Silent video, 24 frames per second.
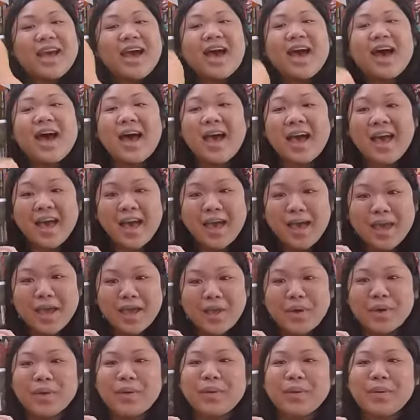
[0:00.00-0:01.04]

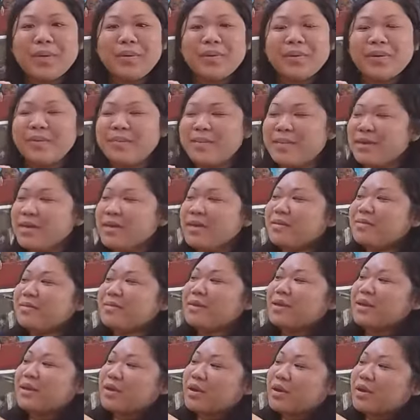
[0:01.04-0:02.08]

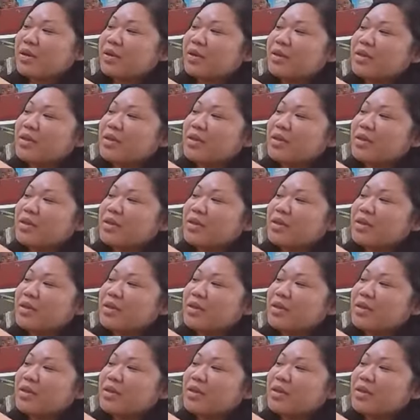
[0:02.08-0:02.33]
Hi-ho-a-biddly-o,